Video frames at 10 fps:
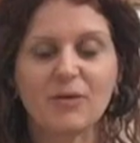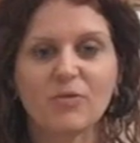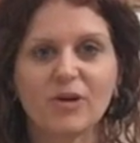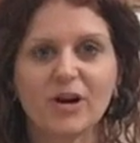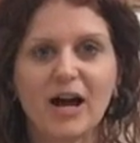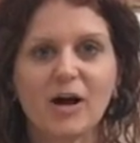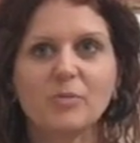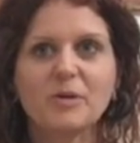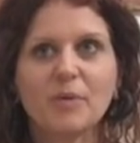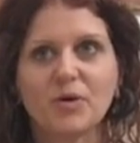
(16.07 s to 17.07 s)
where I'll
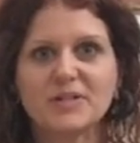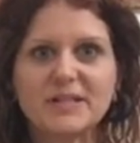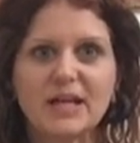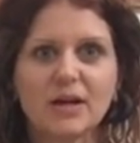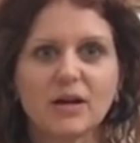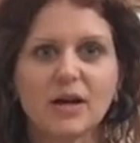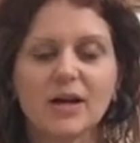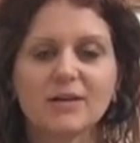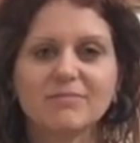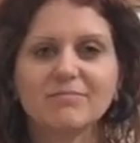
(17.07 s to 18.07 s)
be posting
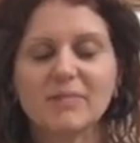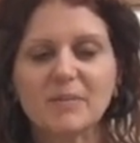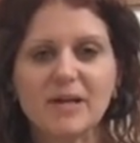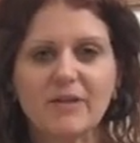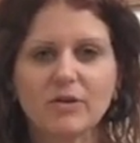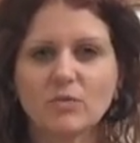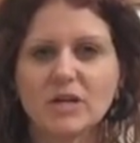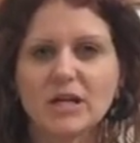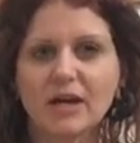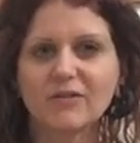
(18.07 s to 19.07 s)
maybe every
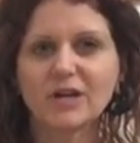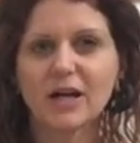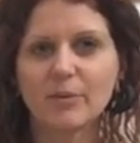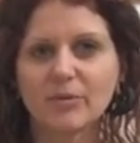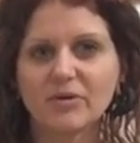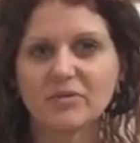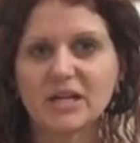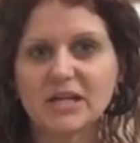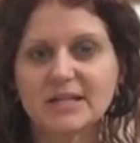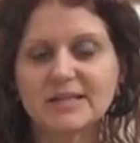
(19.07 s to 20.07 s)
week, every couple of
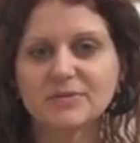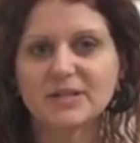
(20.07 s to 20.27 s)
weeks.